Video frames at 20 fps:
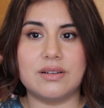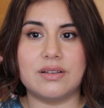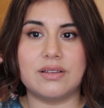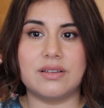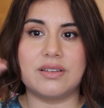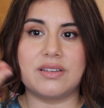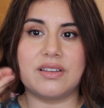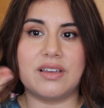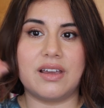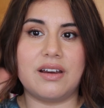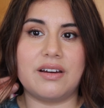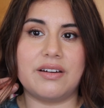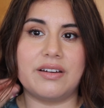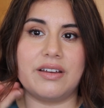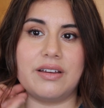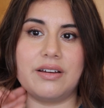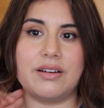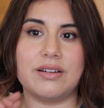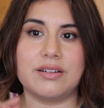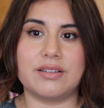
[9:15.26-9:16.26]
this hair
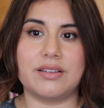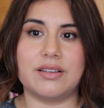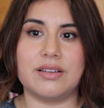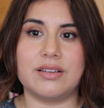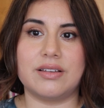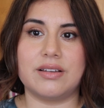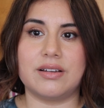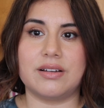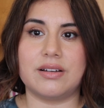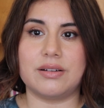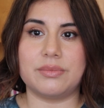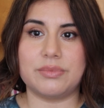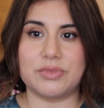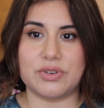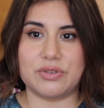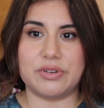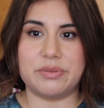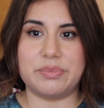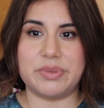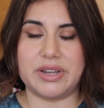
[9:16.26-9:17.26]
here is like
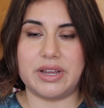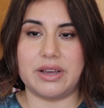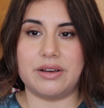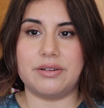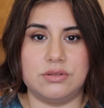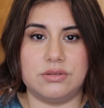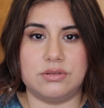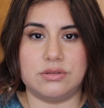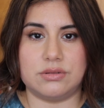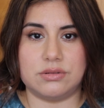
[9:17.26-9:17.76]
creeping out.